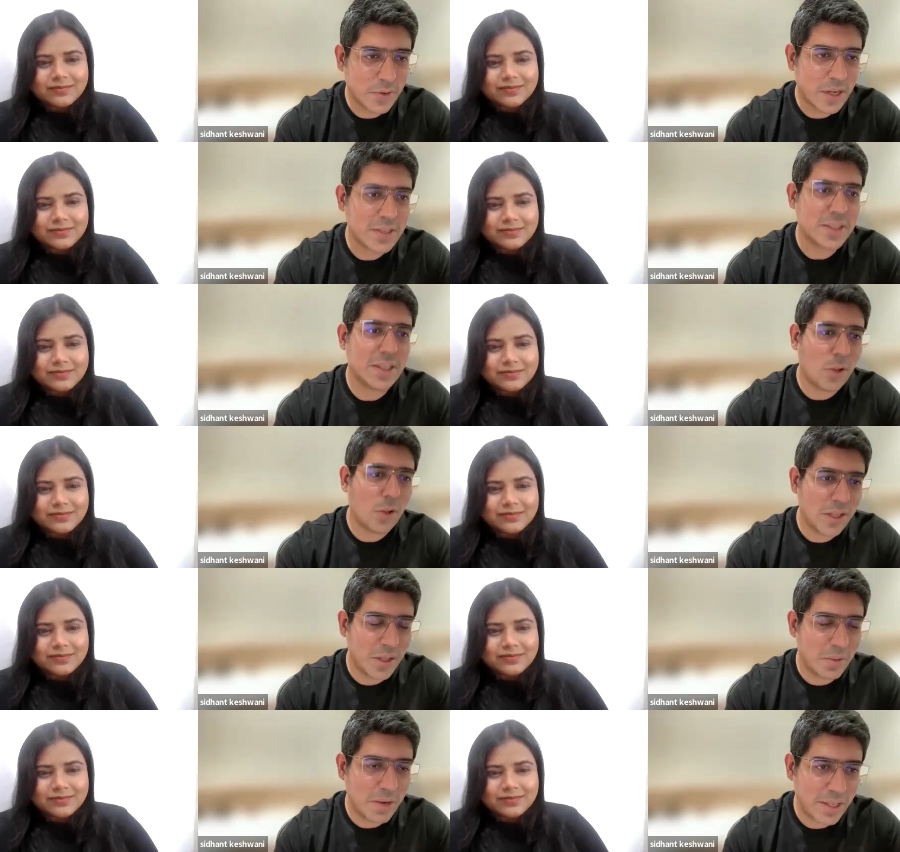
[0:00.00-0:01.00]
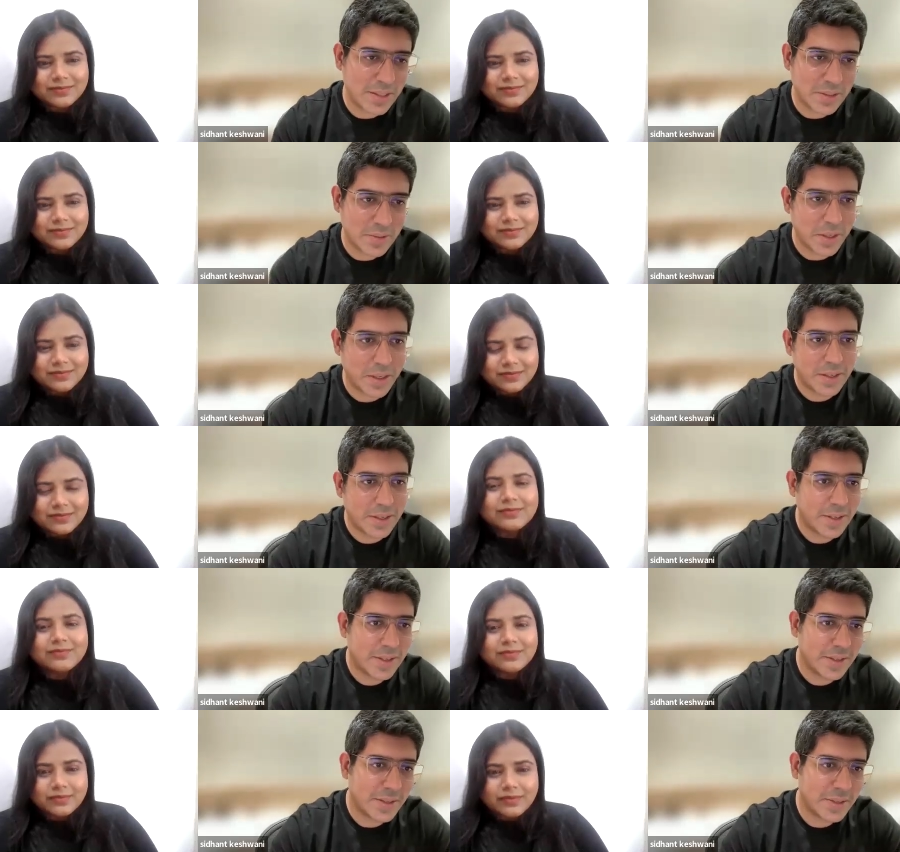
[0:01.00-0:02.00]
Speaker 1: for us and all the other brands as well.
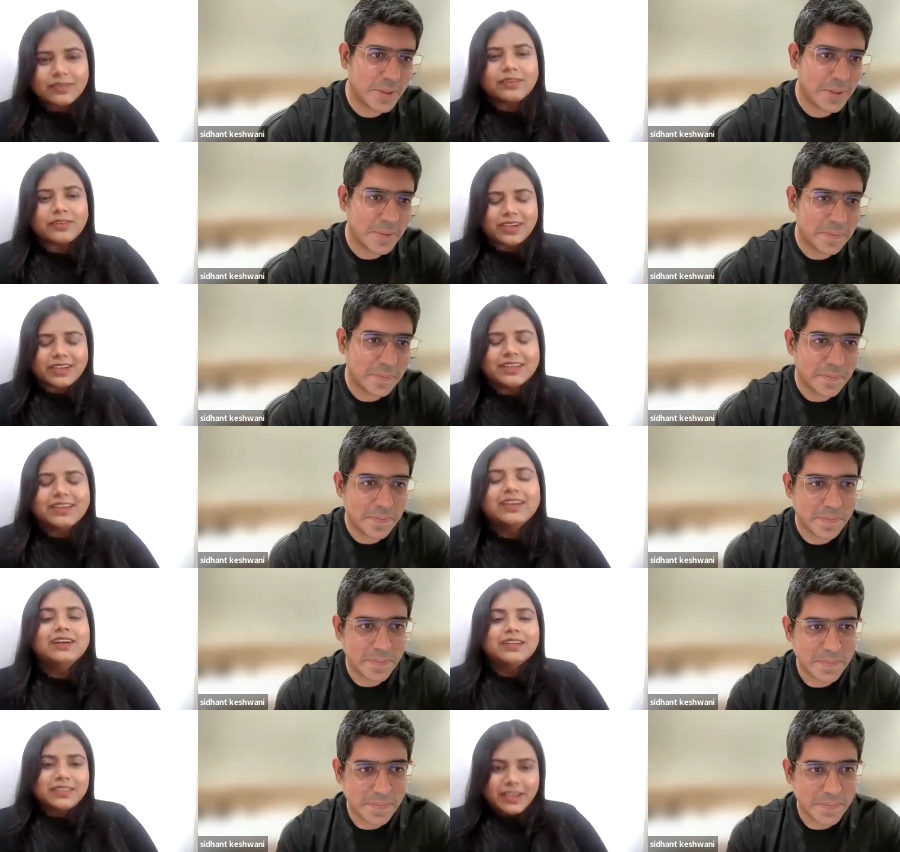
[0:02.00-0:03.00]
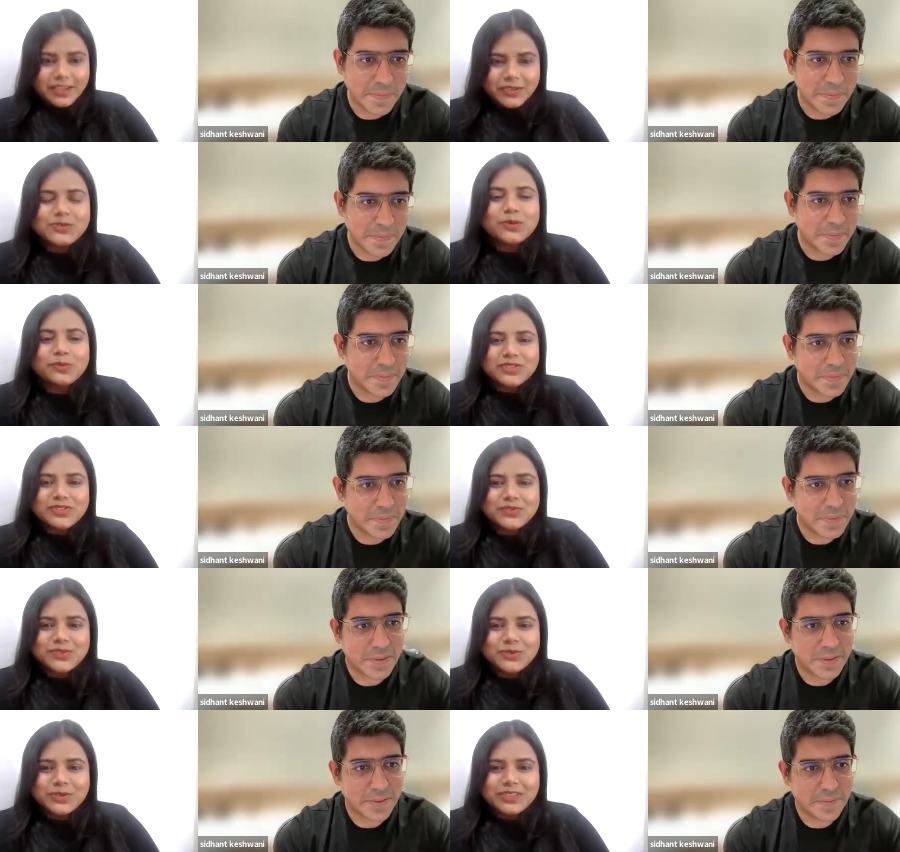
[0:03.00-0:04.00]
Speaker 2: Right. Thank you so much
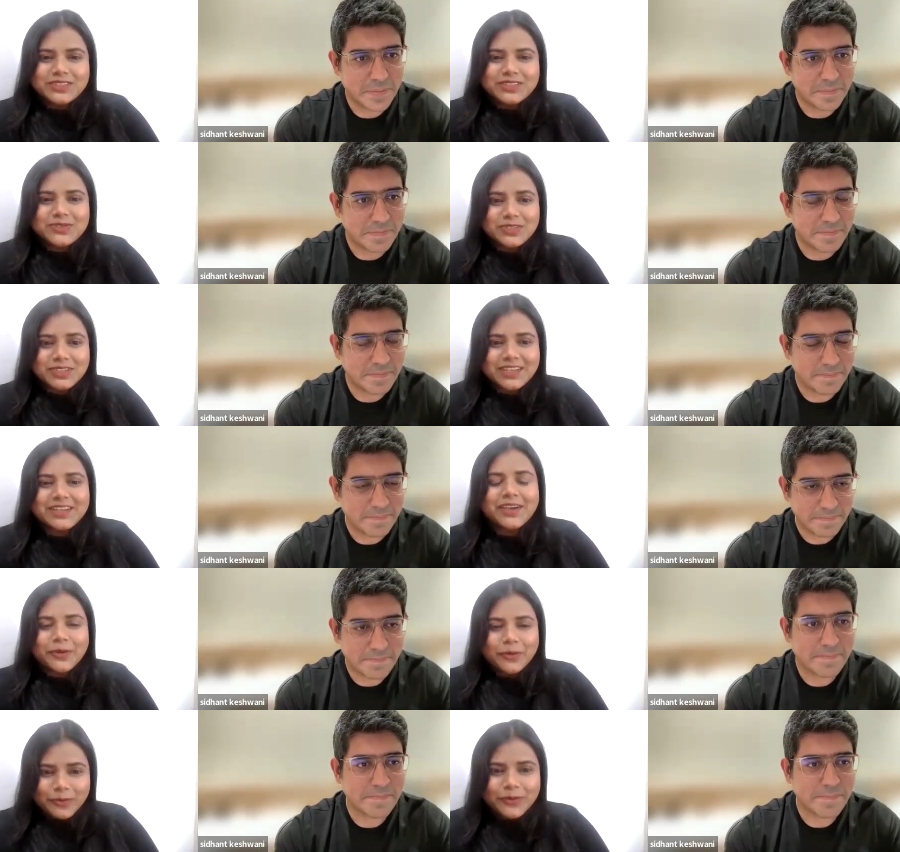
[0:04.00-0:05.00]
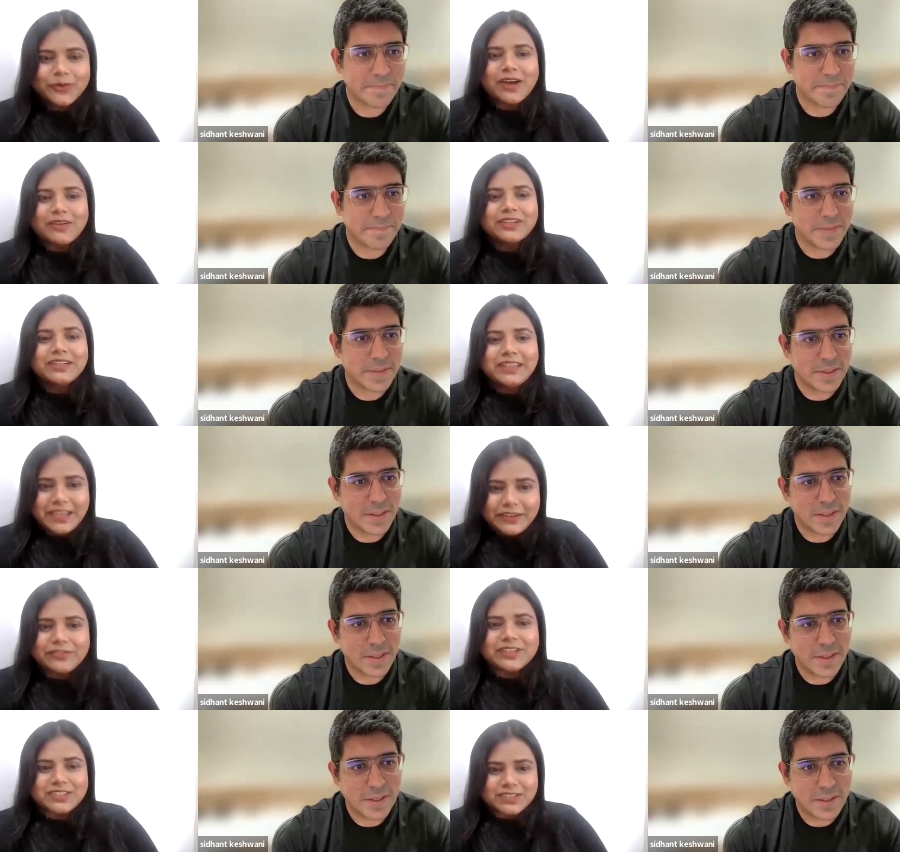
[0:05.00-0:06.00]
for doing this today, and I hope you have a great
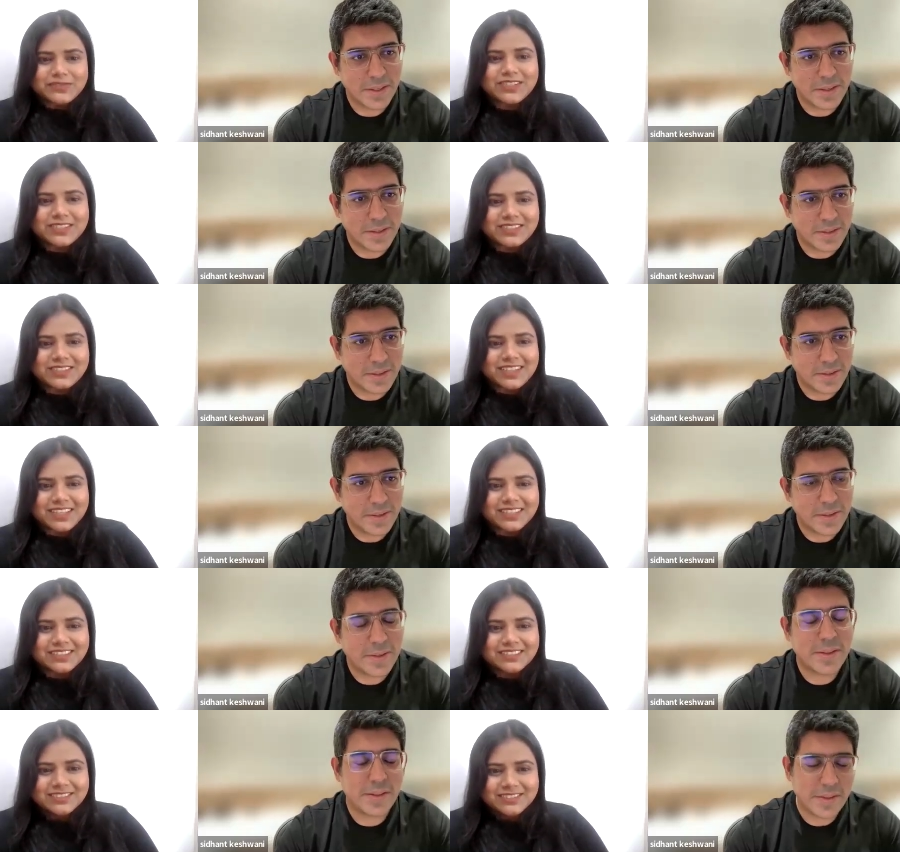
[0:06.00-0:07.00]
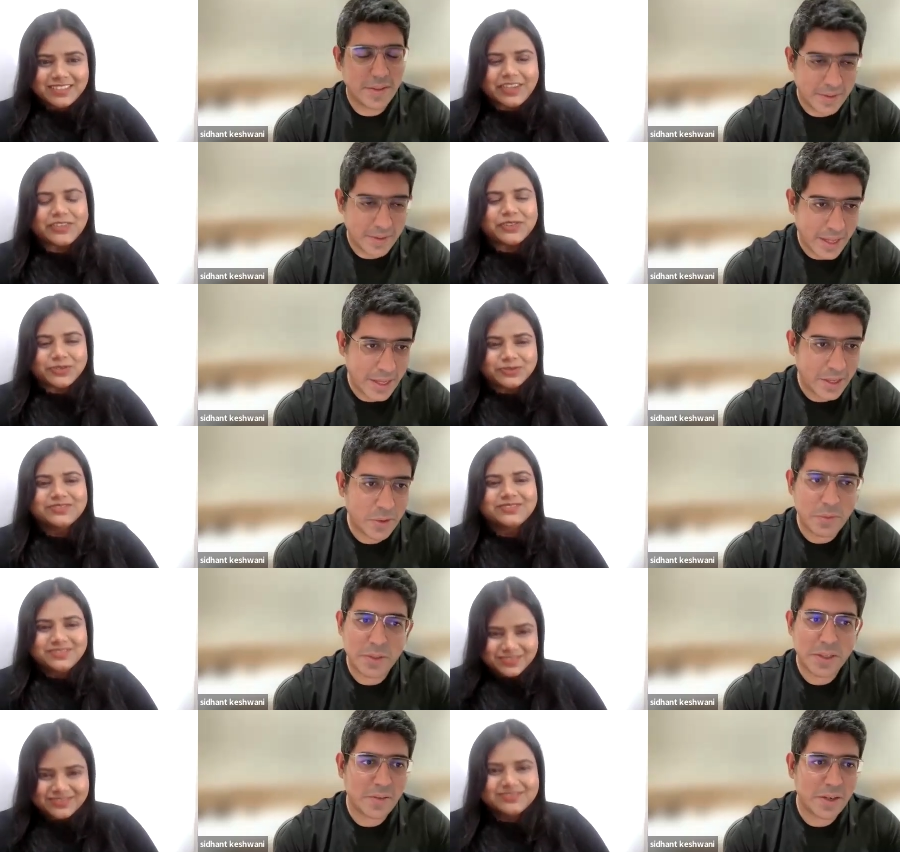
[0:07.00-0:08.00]
festive season ahead. Thank, Thank you. you. It
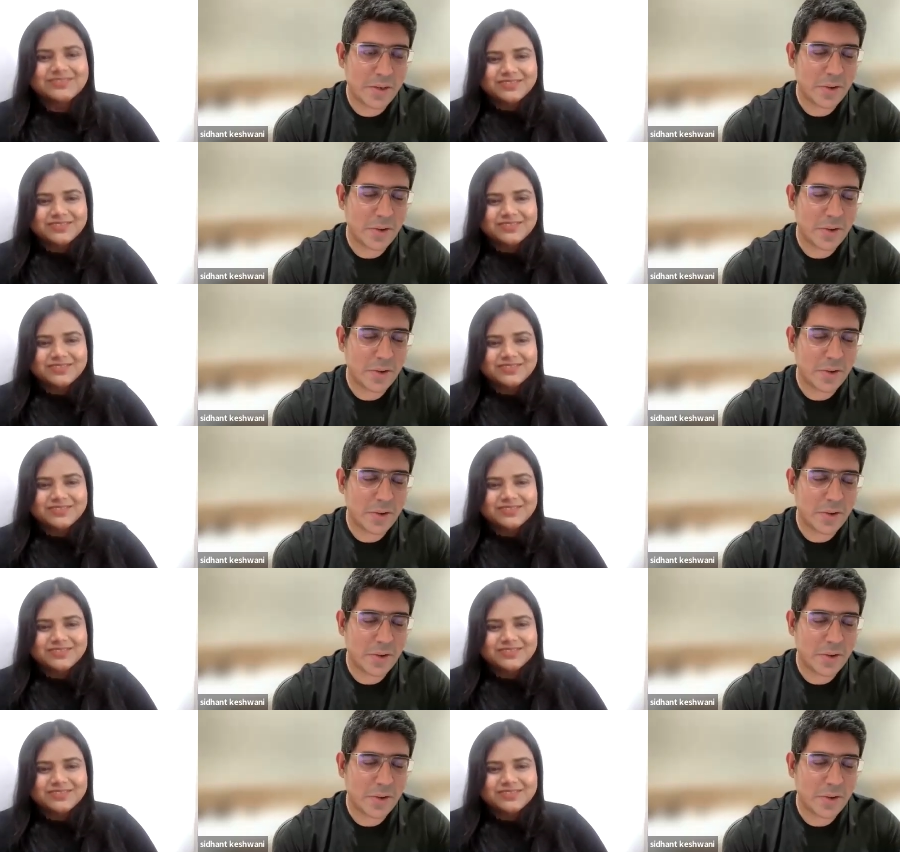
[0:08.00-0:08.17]
was lovely